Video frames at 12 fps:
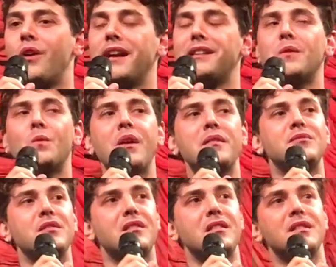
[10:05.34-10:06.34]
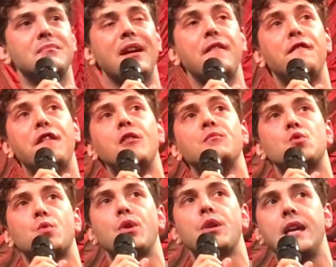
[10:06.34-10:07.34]
I didn't want them to think that my films
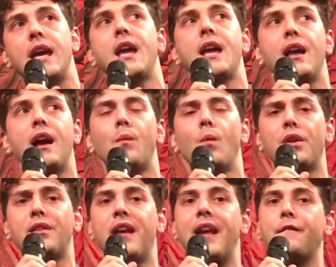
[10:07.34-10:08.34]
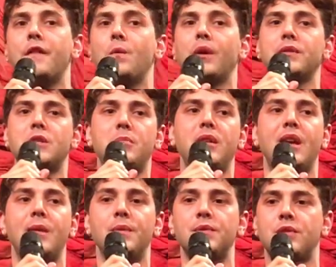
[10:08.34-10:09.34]
were gay. I wanted everyone to be
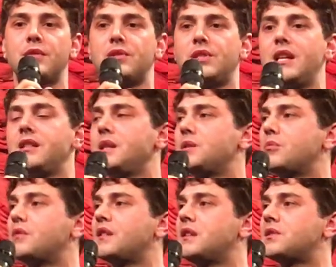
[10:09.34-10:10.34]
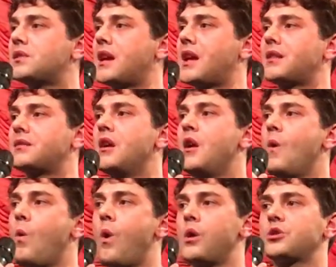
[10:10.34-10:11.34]
able to see these movies and
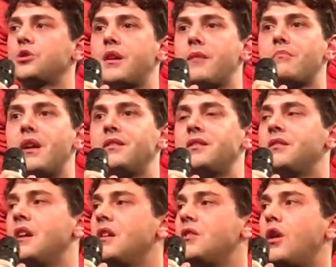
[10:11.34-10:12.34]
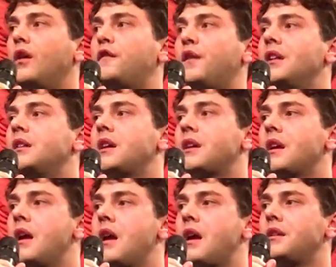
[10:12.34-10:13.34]
watch them and not feel like,
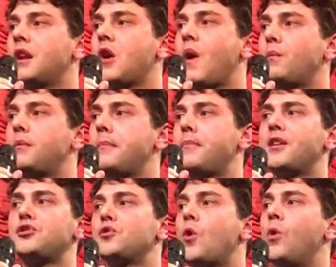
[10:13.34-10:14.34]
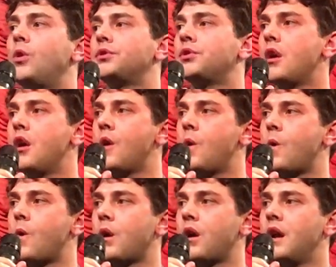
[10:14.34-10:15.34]
you know, I would be pigeonholed
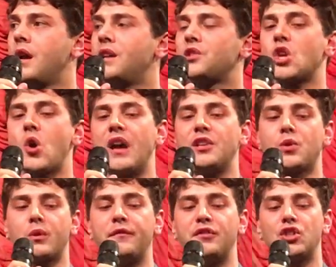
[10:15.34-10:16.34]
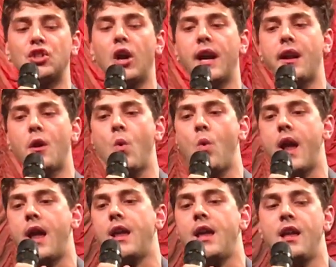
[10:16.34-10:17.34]
or, and so I sort of shied
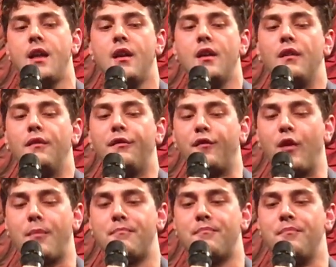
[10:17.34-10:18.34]
away from